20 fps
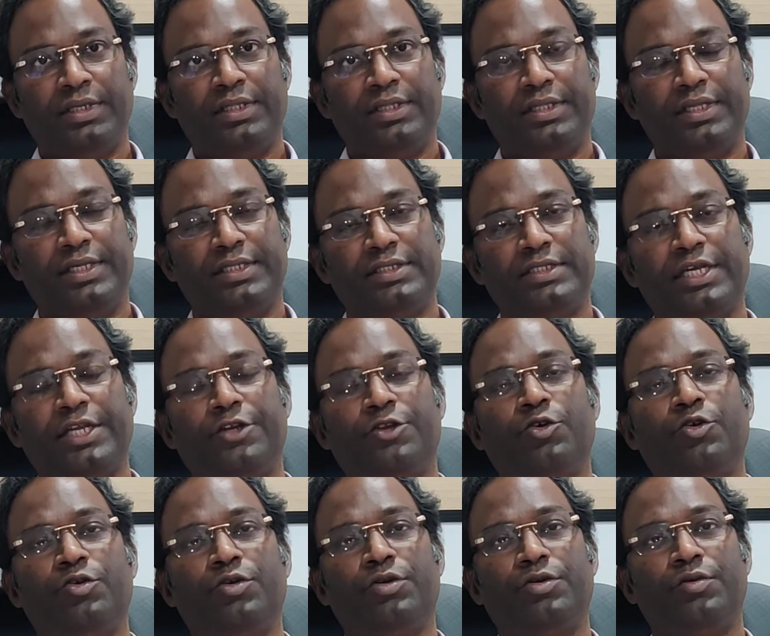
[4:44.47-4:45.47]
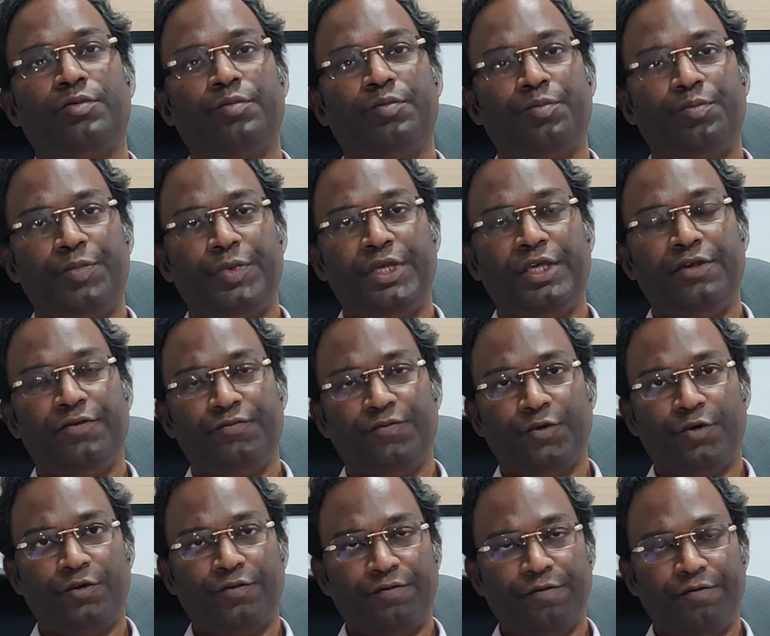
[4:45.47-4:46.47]
The cytochrome
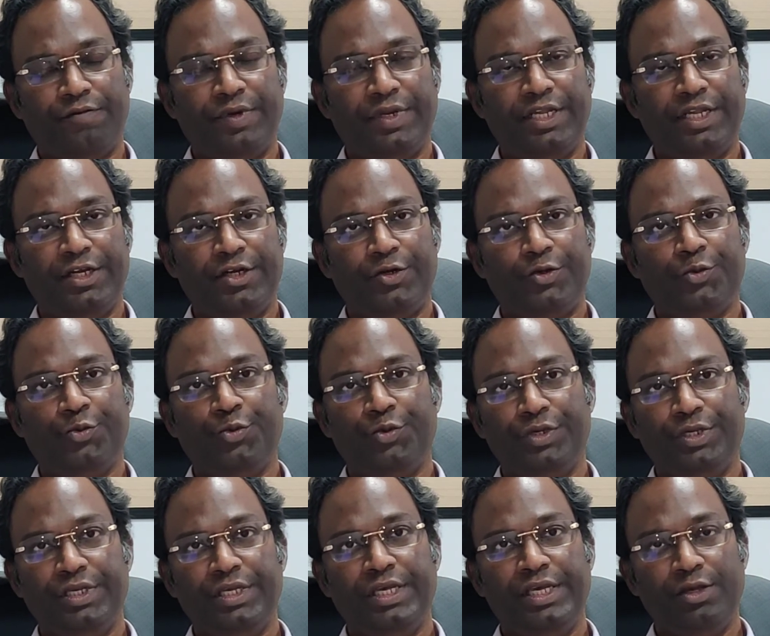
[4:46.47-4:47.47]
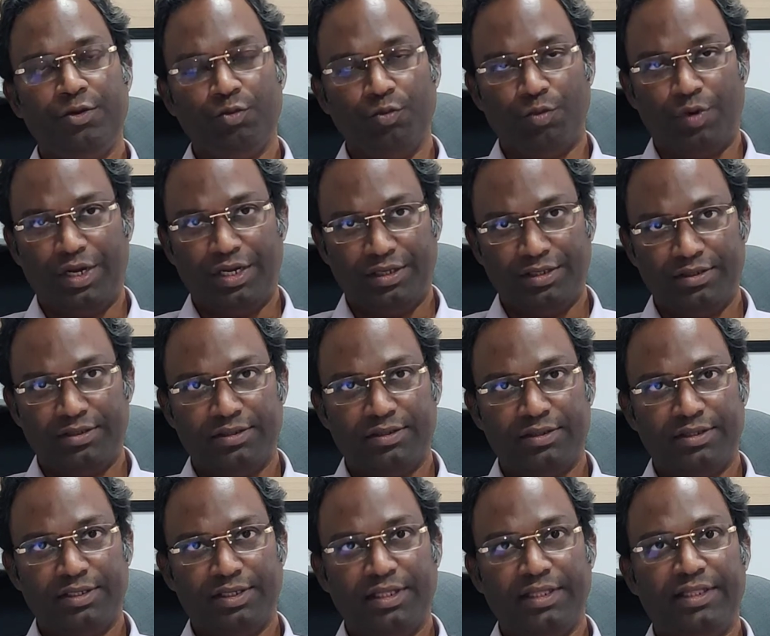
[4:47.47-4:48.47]
P450-2E1,
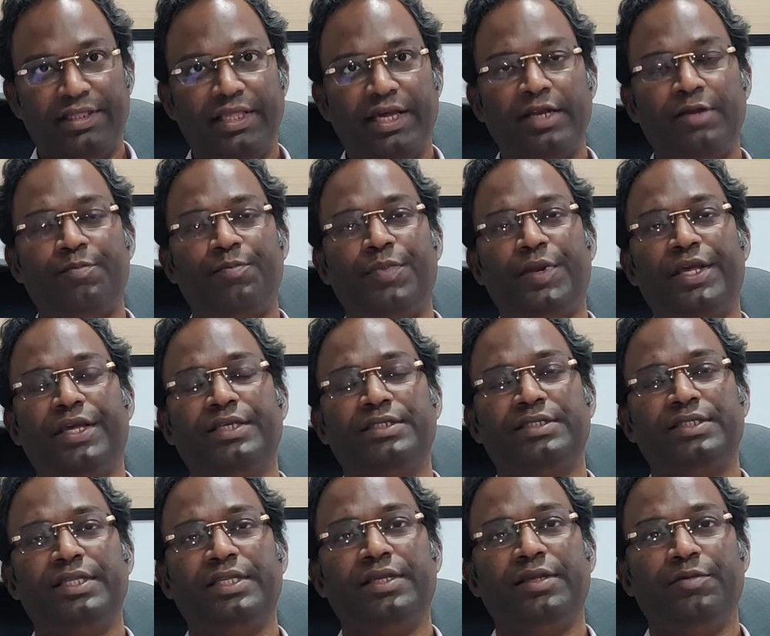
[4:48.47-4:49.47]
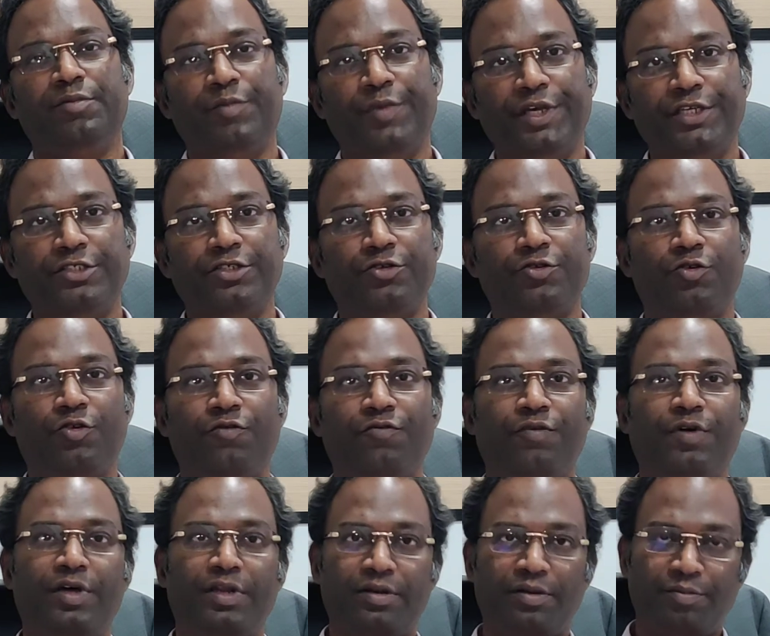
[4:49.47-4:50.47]
that plays the major role
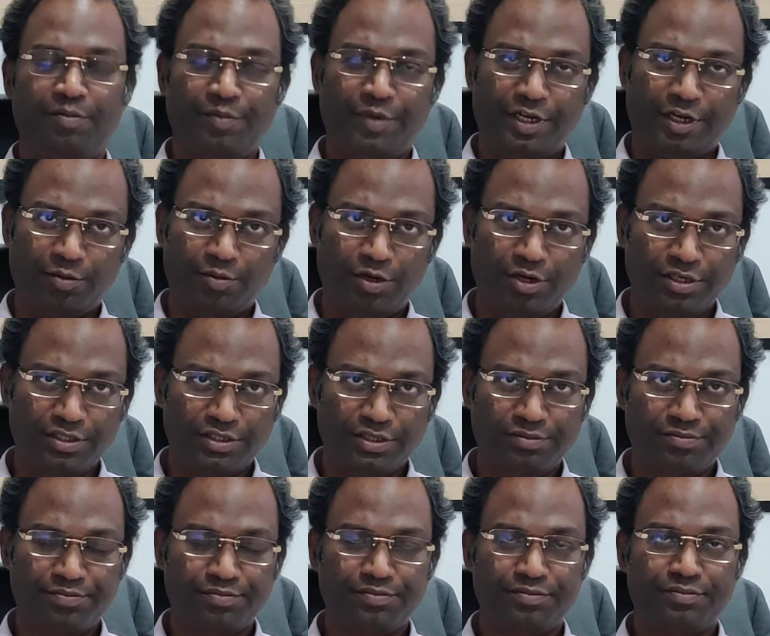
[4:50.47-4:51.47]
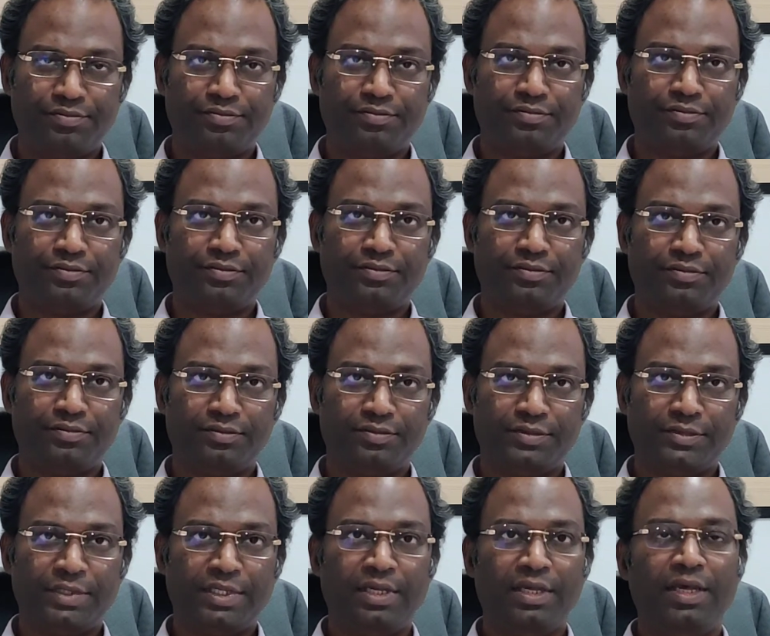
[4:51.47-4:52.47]
for metabolism.
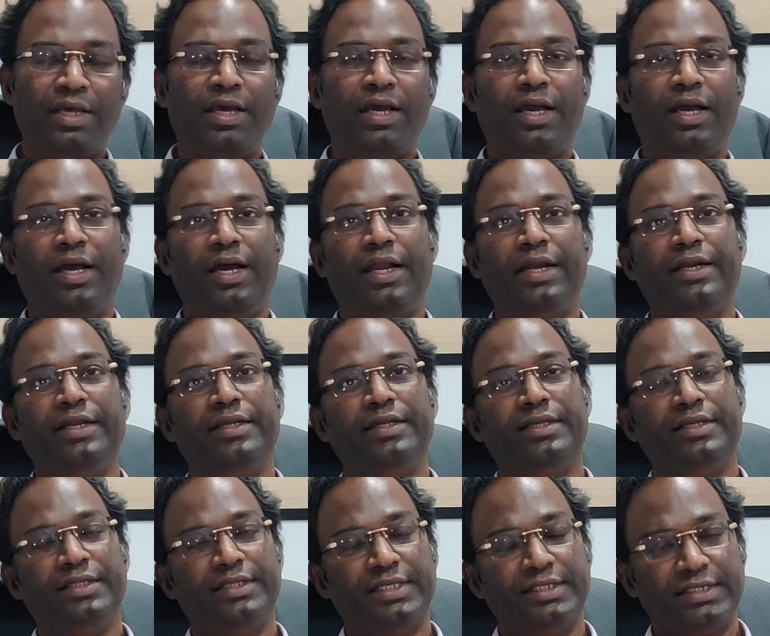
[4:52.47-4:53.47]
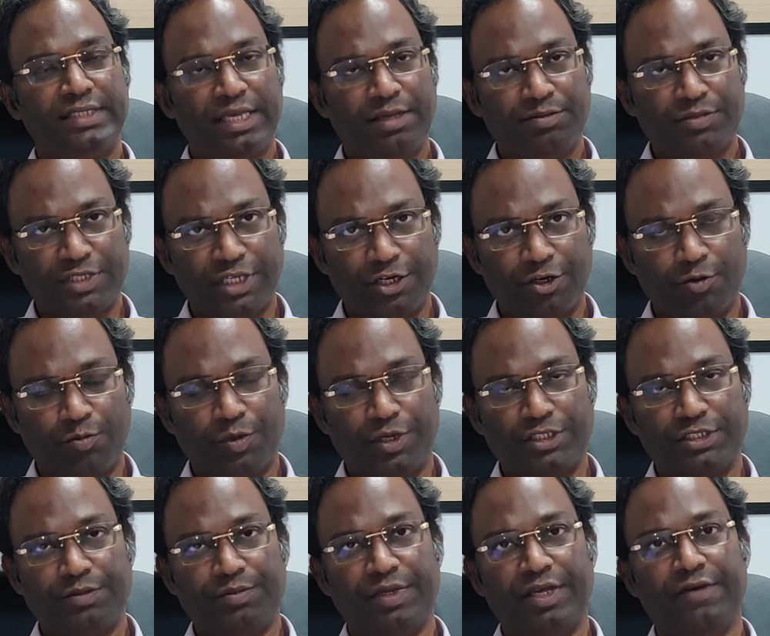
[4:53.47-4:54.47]
And in the same
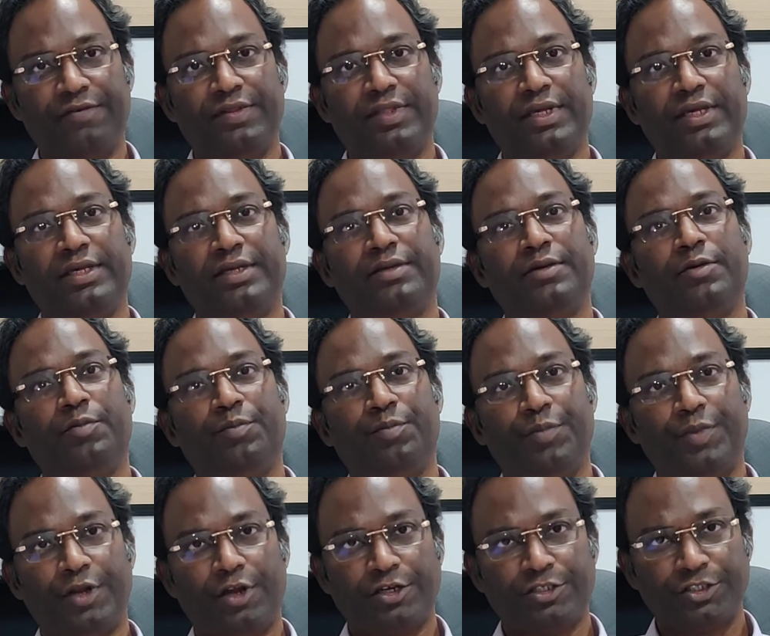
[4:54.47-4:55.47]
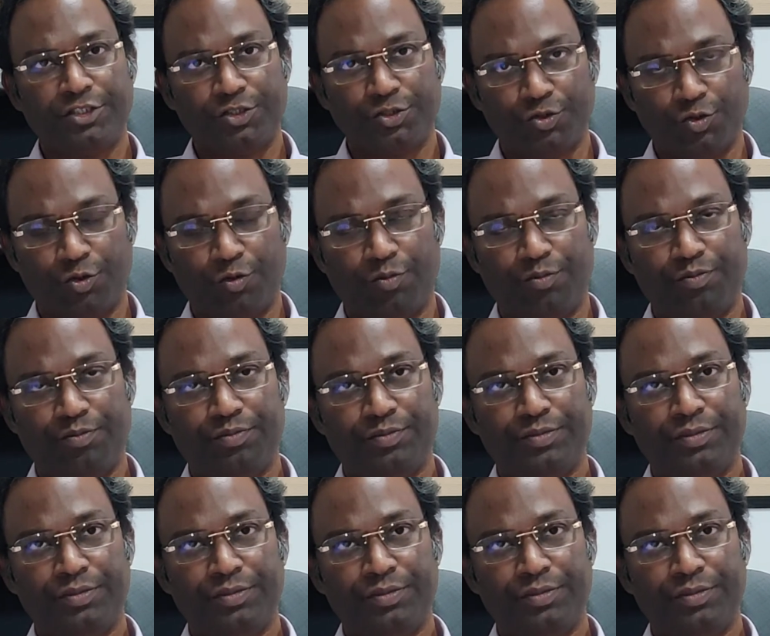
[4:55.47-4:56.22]
cytoplasm we have the peroxisome.